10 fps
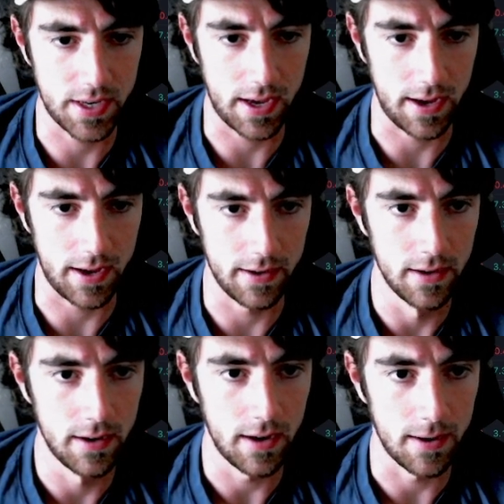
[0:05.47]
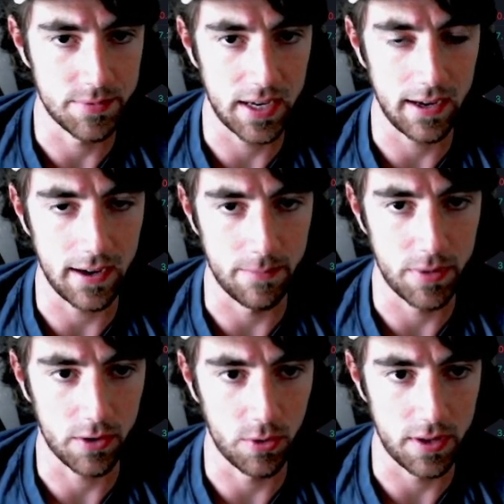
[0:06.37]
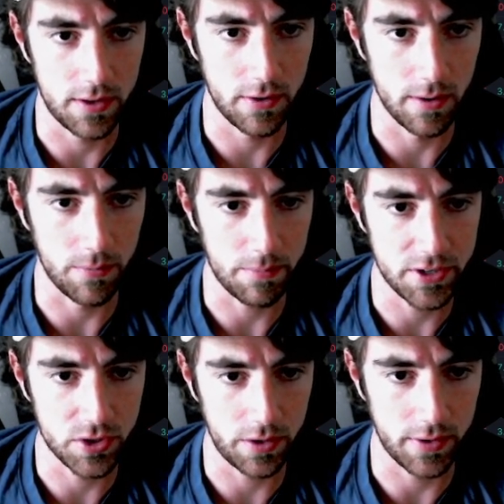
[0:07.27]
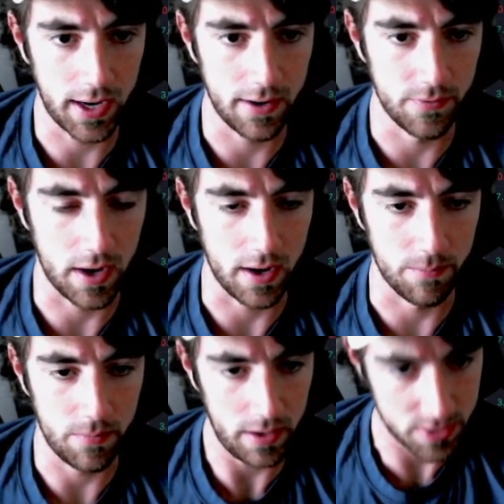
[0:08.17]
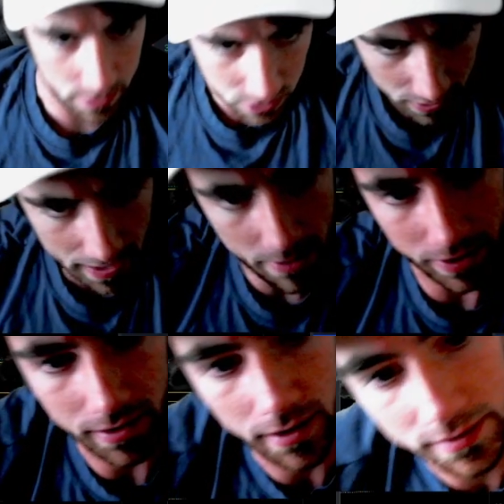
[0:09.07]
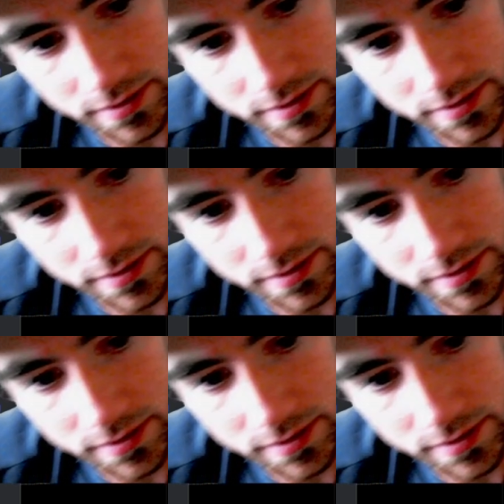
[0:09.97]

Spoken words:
a update on Bitcoin Ethereum. Let me show you kind of especially how I caught